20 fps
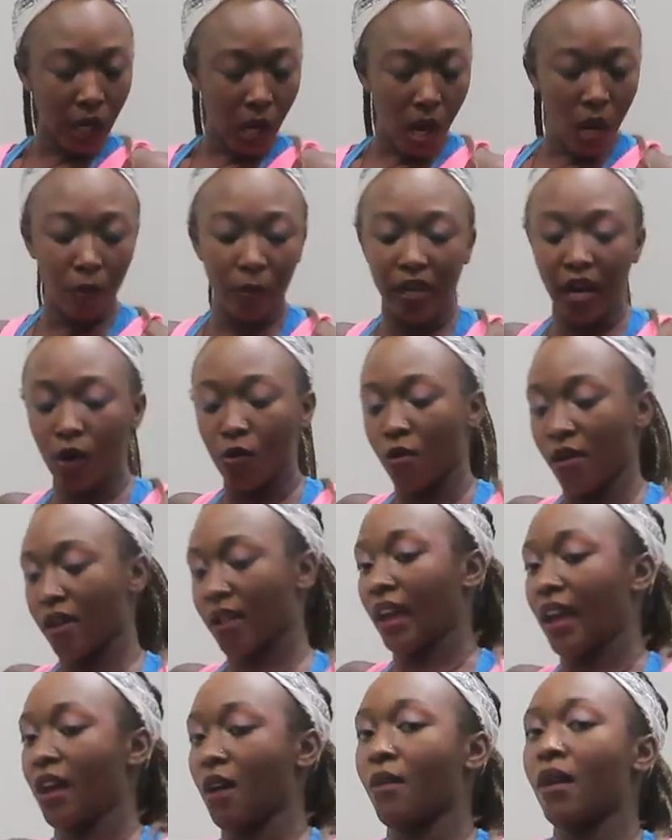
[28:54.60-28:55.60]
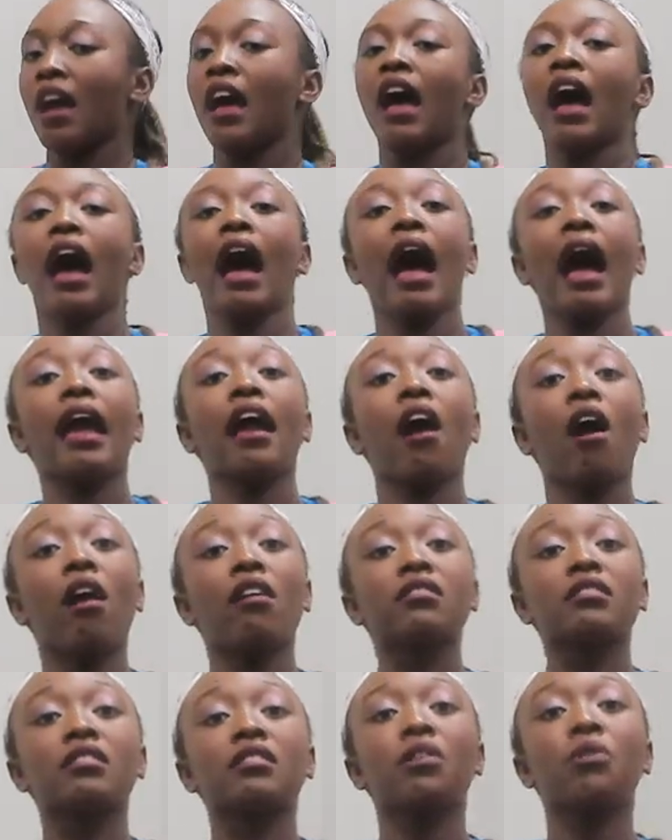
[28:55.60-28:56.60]
on when I work out, I
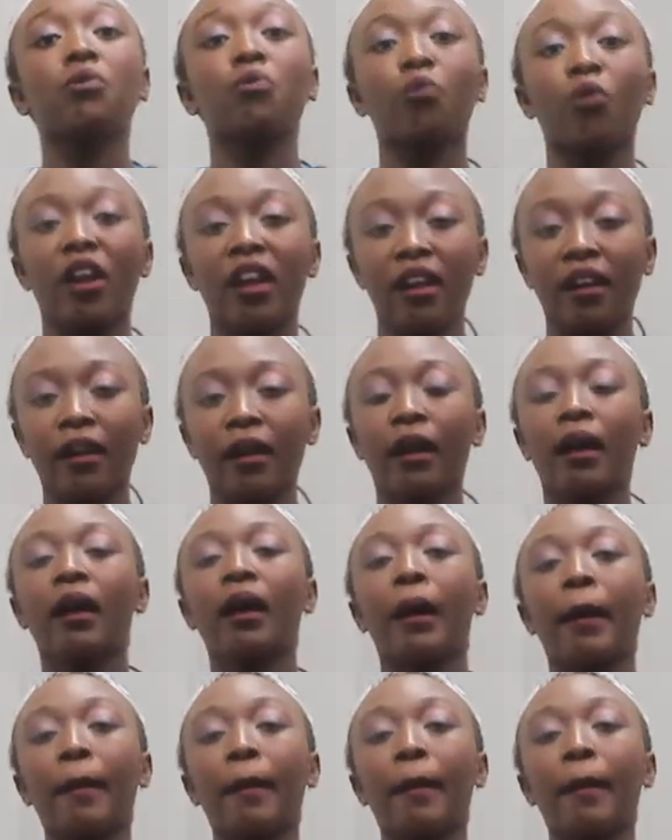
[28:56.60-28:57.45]
also wear